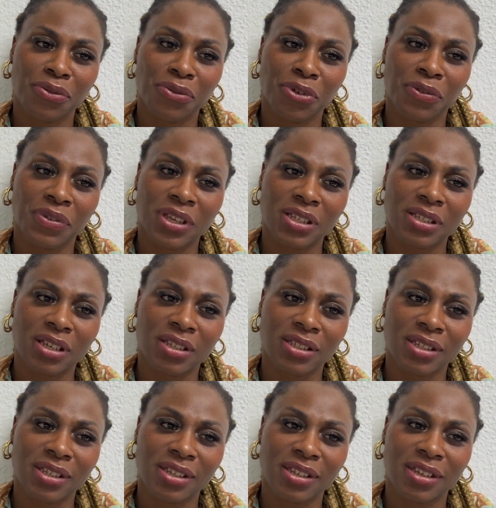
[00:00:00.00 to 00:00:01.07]
15
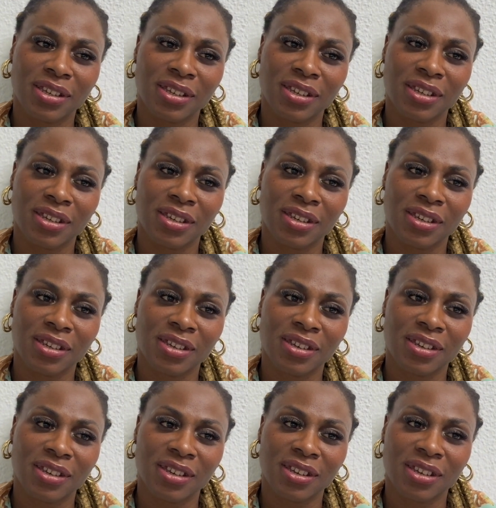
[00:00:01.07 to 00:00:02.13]
cents.
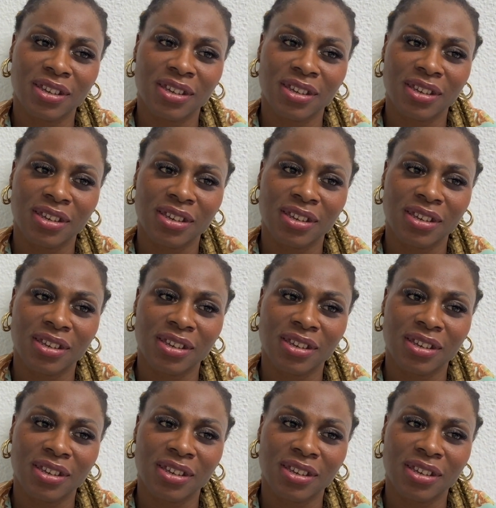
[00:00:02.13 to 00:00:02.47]
No.